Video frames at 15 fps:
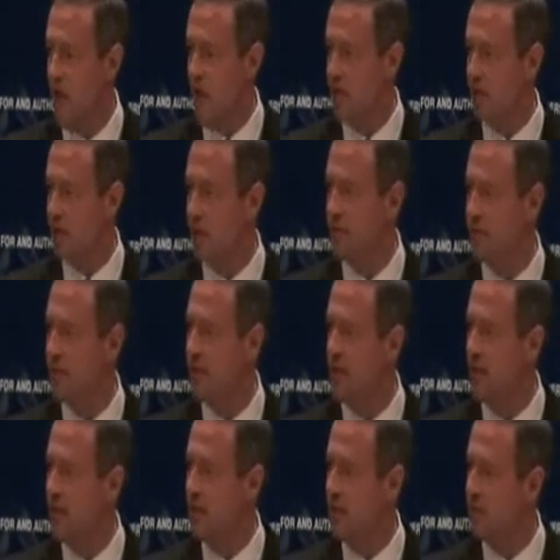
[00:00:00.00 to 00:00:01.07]
Every
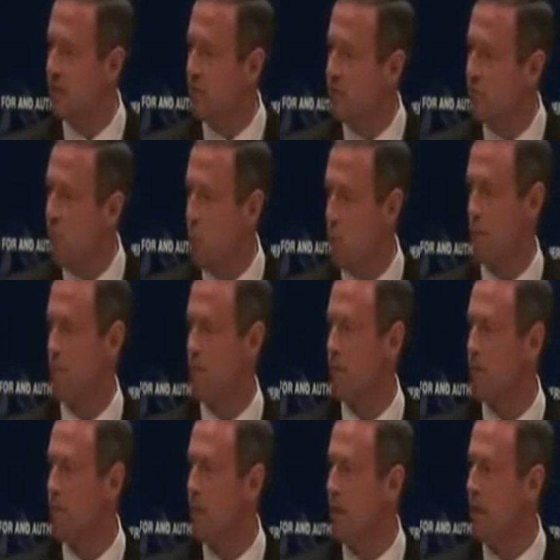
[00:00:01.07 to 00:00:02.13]
state is important,
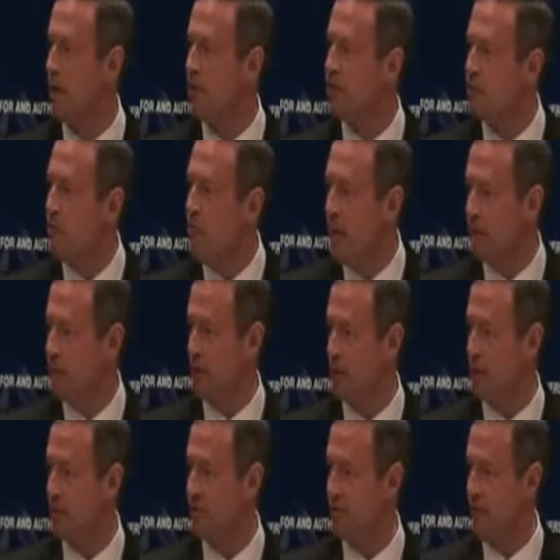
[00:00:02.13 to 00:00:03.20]

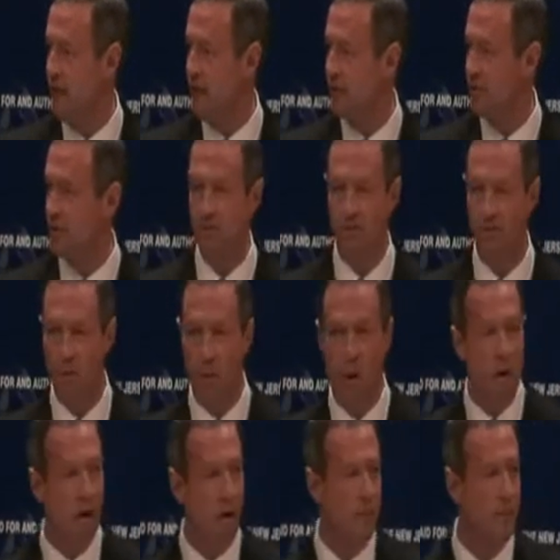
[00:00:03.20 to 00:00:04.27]
especially states as
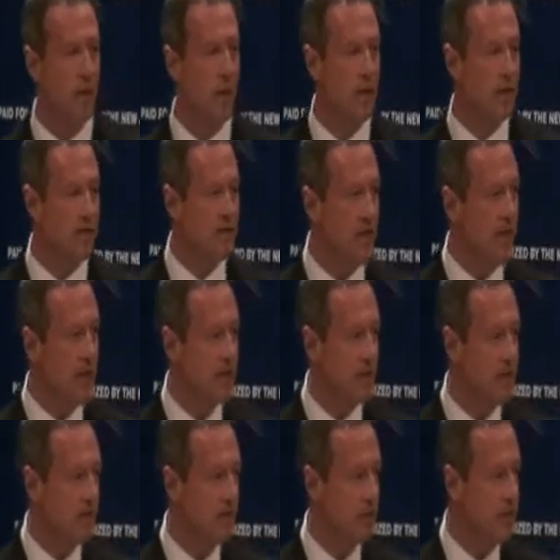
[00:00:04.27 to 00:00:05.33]
strong,
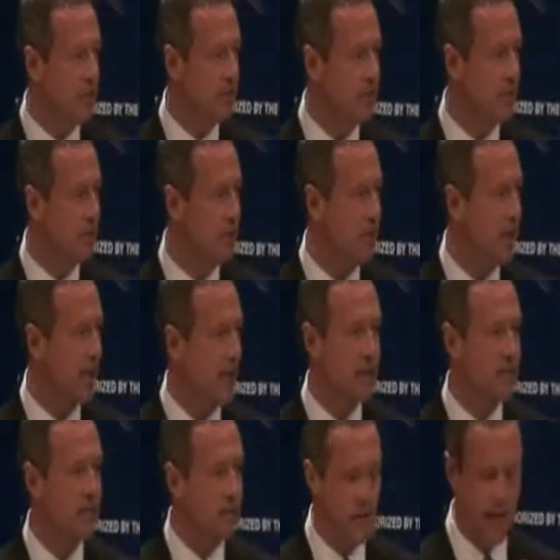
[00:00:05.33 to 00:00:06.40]
states as gifted,
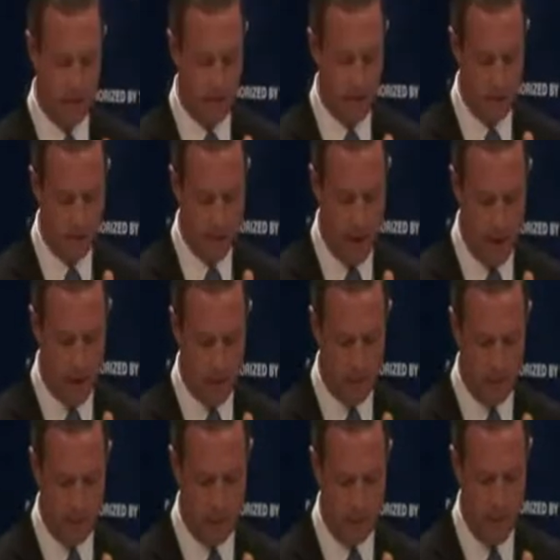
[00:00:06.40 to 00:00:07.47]
and states as
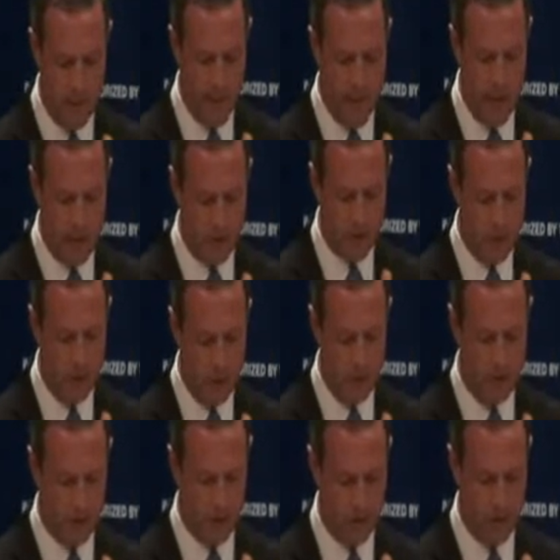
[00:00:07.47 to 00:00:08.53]
powerful as New
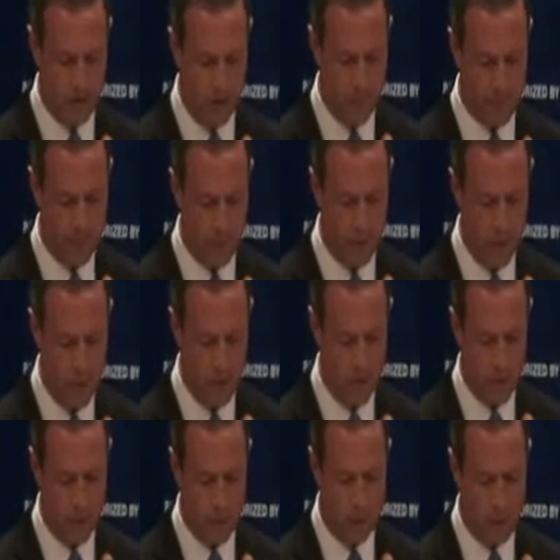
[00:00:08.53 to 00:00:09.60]
Jersey.
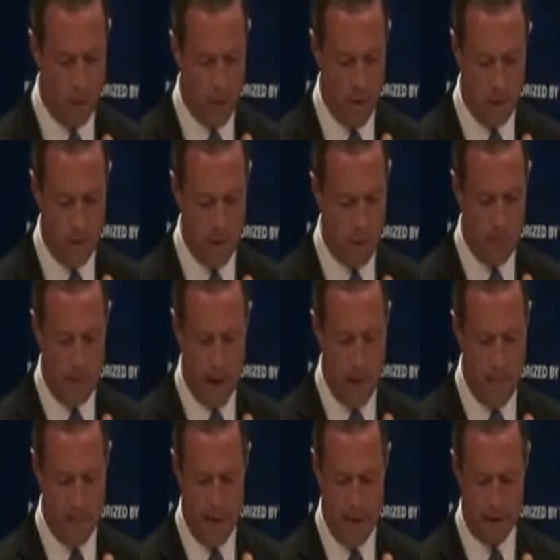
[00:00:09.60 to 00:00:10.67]
You know, for all their
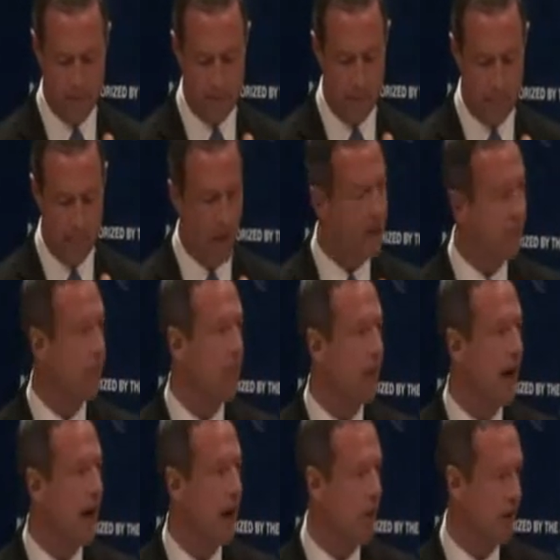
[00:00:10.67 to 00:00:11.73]
bombast and bluster,
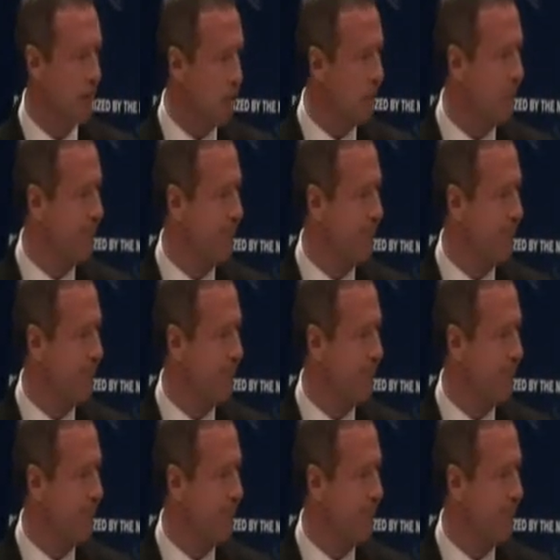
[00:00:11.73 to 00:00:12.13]
however,